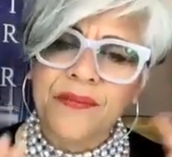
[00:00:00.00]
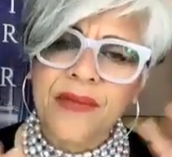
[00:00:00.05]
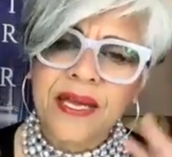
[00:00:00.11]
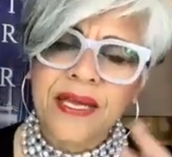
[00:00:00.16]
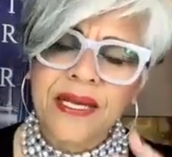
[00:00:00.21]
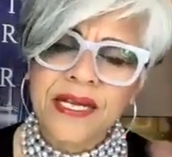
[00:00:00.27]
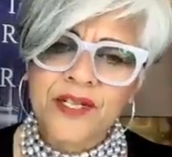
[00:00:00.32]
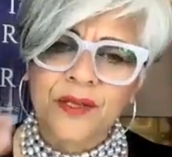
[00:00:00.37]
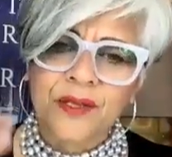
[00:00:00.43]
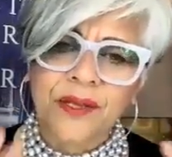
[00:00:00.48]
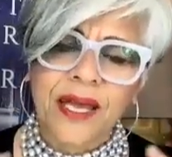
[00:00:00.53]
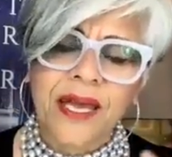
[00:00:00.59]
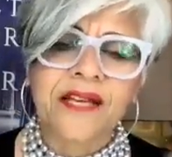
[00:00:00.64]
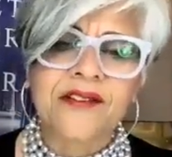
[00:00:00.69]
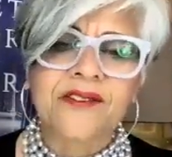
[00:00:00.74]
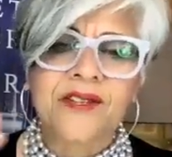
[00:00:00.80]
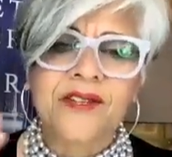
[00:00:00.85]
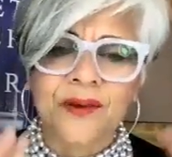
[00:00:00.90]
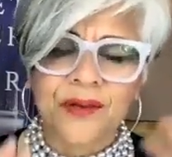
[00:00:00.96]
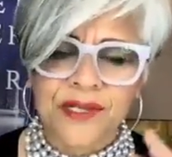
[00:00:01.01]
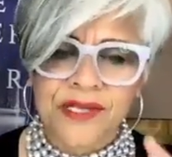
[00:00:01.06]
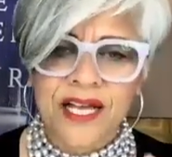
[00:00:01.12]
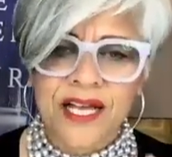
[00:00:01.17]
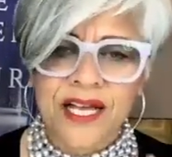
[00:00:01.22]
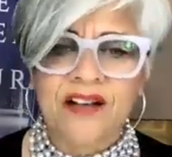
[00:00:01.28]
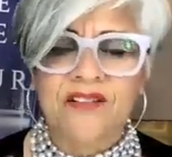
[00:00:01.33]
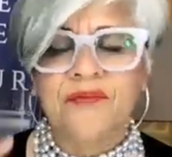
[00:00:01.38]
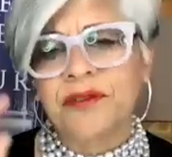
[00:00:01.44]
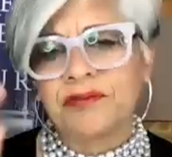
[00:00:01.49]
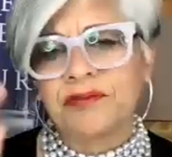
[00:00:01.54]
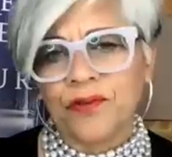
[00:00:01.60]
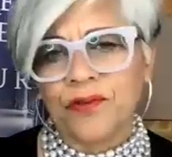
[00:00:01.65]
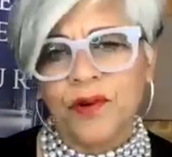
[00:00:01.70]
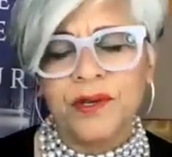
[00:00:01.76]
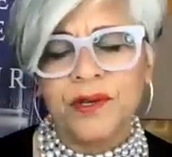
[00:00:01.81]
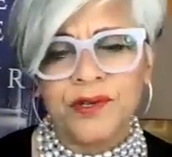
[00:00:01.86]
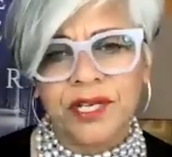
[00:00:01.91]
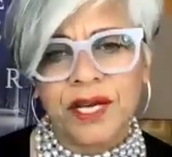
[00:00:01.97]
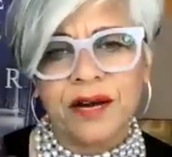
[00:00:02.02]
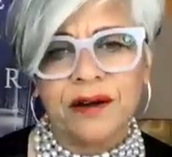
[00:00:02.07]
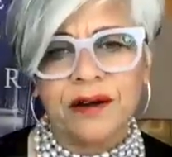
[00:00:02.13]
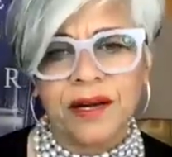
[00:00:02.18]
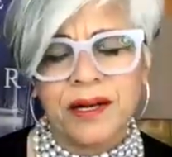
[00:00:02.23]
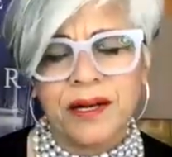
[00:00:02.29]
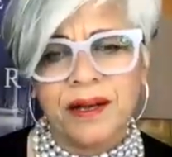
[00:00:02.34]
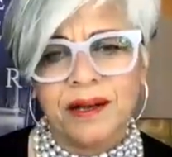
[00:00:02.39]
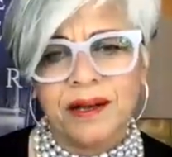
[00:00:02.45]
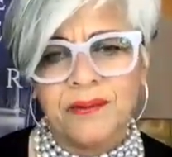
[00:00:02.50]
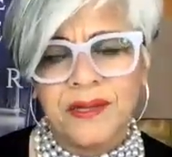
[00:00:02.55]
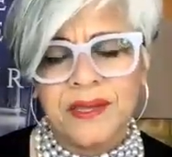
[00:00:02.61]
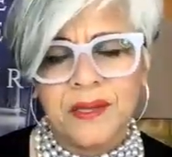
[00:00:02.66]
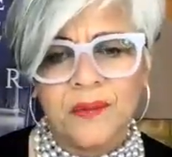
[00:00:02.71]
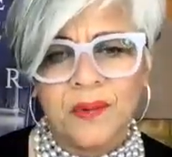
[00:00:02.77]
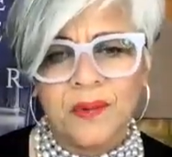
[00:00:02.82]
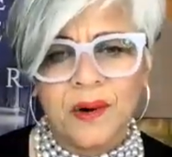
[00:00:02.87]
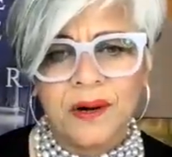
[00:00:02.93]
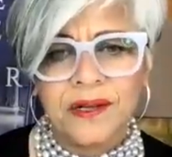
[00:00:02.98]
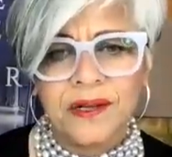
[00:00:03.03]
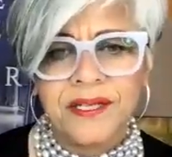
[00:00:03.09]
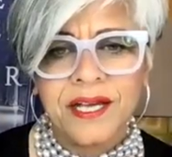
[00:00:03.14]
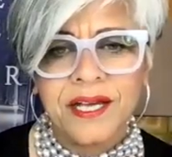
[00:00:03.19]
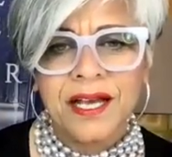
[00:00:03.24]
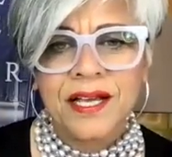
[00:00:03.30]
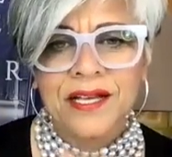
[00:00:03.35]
initial kinks yourself before you share it with the world.